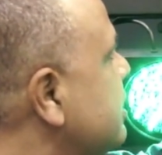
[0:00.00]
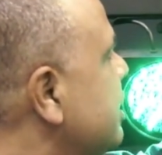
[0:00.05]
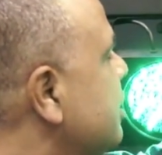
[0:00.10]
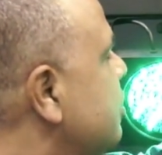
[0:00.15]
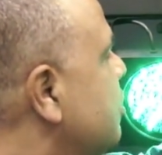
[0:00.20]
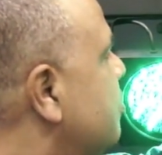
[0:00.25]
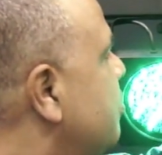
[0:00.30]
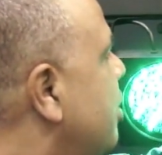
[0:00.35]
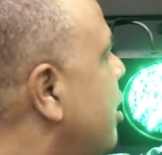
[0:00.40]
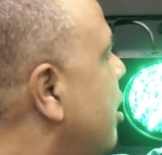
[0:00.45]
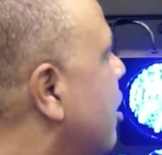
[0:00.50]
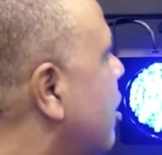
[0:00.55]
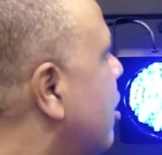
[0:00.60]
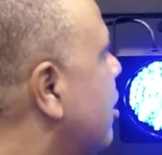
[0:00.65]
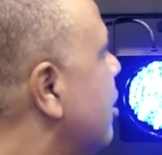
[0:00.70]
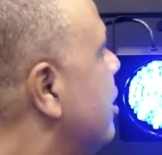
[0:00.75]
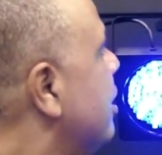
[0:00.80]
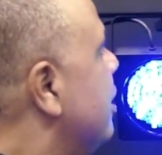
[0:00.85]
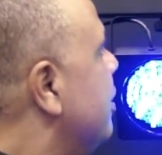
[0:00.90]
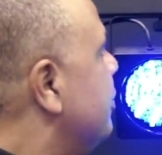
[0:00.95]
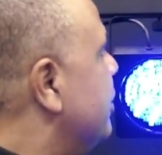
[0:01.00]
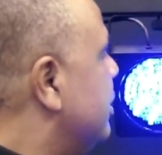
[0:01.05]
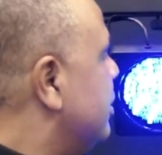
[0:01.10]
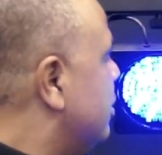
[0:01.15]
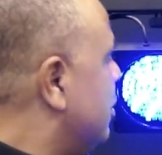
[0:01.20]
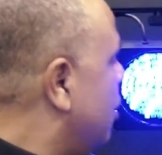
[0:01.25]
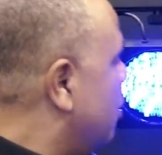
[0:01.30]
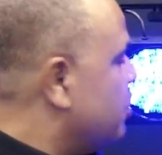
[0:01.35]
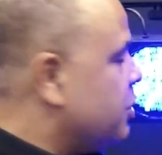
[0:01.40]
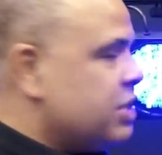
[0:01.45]
single bar that
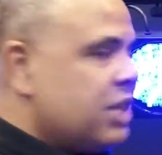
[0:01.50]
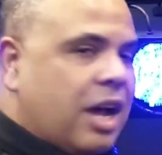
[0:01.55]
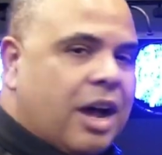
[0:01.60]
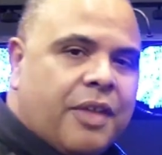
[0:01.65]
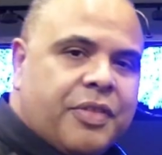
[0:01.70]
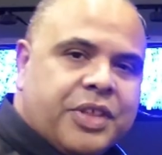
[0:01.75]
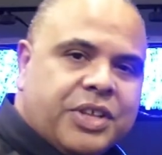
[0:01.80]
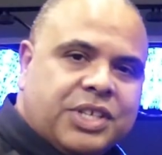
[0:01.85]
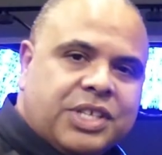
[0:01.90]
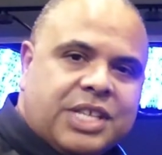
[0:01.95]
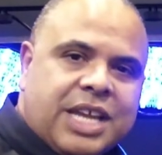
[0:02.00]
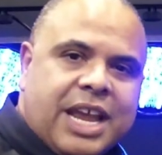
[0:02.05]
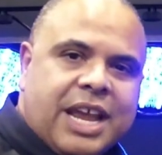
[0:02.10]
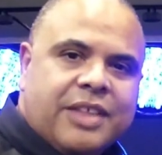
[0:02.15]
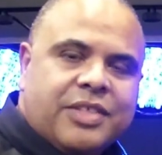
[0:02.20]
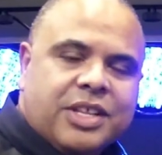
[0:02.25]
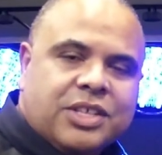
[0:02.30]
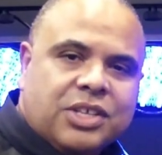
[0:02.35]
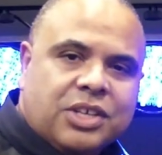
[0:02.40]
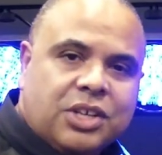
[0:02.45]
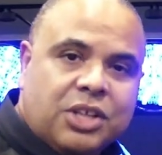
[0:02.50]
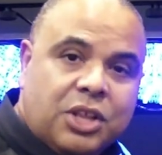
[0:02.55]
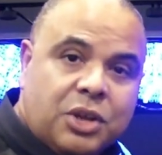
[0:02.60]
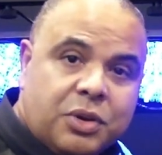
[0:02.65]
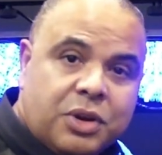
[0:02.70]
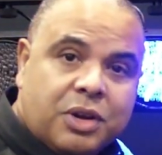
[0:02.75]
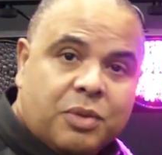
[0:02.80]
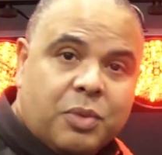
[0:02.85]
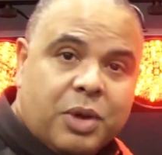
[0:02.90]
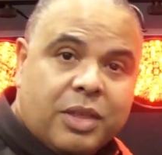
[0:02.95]
goes on the stand that's
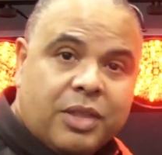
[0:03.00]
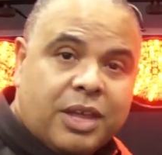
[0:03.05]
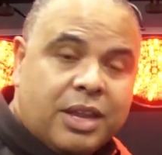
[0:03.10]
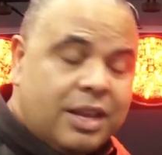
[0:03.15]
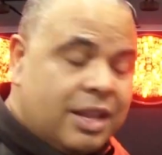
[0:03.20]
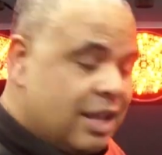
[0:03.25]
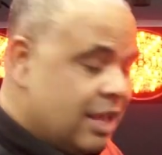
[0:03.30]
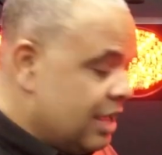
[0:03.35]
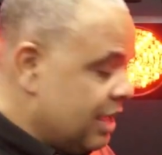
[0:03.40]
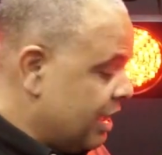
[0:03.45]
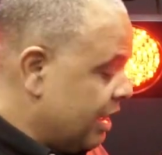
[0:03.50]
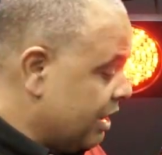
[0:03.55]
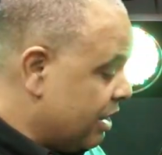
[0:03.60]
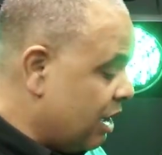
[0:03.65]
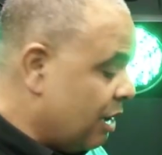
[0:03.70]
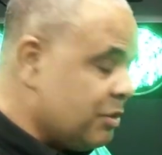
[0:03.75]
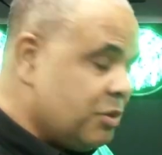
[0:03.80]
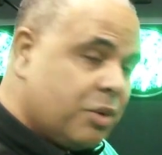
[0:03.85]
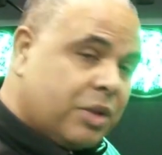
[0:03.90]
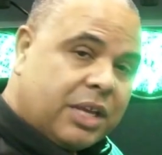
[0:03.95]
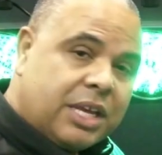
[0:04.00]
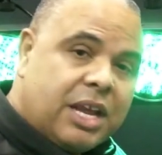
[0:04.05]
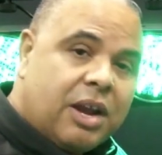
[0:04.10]
included with it. It comes with a